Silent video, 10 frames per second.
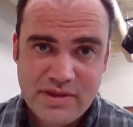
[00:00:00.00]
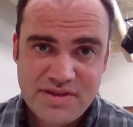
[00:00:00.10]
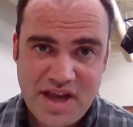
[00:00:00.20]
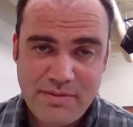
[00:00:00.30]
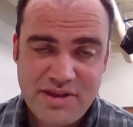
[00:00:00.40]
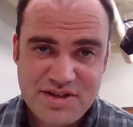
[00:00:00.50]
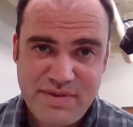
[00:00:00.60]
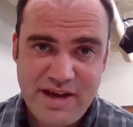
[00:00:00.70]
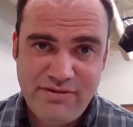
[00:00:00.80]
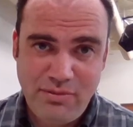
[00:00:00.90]
Sabbath is
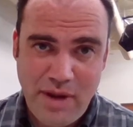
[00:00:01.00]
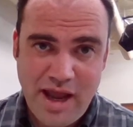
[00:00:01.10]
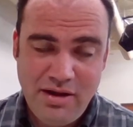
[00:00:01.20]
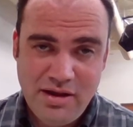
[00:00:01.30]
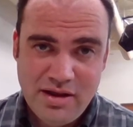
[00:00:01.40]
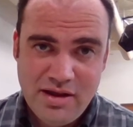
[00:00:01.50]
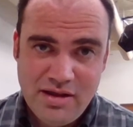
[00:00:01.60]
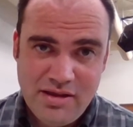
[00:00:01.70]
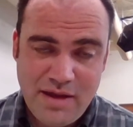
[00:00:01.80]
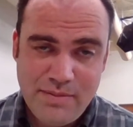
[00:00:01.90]
made for man.
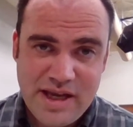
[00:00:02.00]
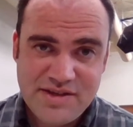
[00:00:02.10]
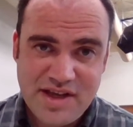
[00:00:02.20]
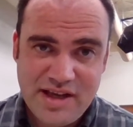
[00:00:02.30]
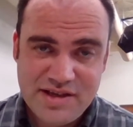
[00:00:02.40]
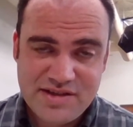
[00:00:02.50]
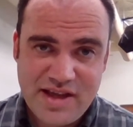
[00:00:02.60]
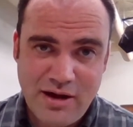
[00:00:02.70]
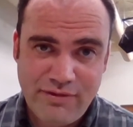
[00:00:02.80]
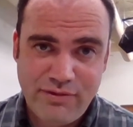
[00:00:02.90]
That means it is
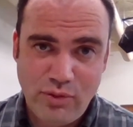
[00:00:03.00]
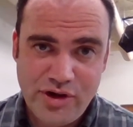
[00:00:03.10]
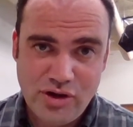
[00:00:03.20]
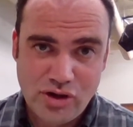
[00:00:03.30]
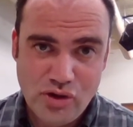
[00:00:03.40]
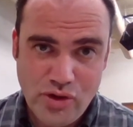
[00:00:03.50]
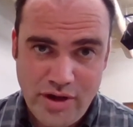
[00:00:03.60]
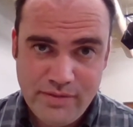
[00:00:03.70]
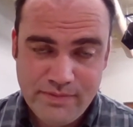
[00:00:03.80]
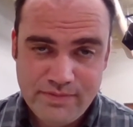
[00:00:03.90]
there for your
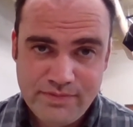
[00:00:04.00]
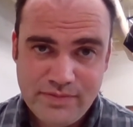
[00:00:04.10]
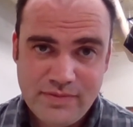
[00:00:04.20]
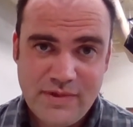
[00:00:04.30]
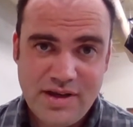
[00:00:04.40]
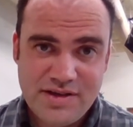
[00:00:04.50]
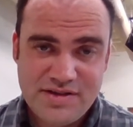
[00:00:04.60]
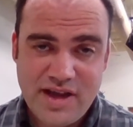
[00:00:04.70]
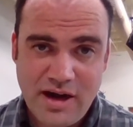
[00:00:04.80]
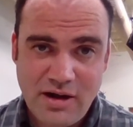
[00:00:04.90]
good. It
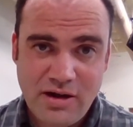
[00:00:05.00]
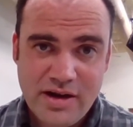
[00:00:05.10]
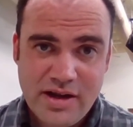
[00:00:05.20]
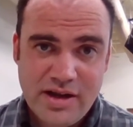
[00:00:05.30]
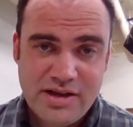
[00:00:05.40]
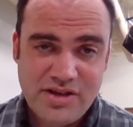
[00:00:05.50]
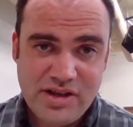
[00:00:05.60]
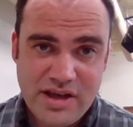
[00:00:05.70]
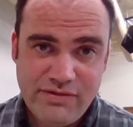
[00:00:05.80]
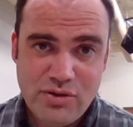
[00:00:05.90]
is there to
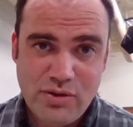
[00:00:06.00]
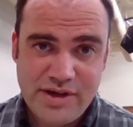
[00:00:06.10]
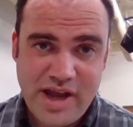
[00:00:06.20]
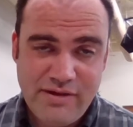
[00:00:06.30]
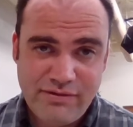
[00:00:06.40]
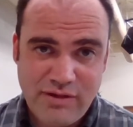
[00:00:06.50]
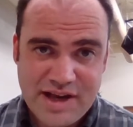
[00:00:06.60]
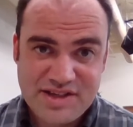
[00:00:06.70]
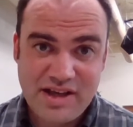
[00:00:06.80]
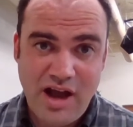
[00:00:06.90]
give you a day of
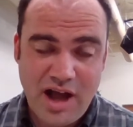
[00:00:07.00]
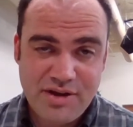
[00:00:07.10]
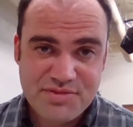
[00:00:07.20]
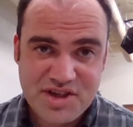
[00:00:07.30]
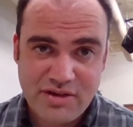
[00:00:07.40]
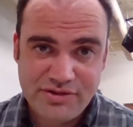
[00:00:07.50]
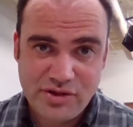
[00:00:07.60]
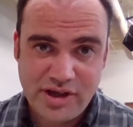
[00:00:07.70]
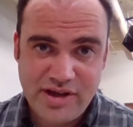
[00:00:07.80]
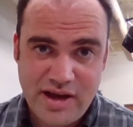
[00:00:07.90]
rest. God himself
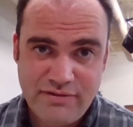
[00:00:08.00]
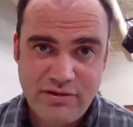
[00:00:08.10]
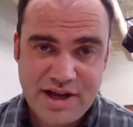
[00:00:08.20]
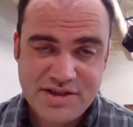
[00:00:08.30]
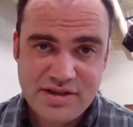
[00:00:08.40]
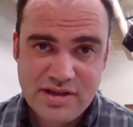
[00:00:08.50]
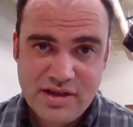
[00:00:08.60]
took a day of rest.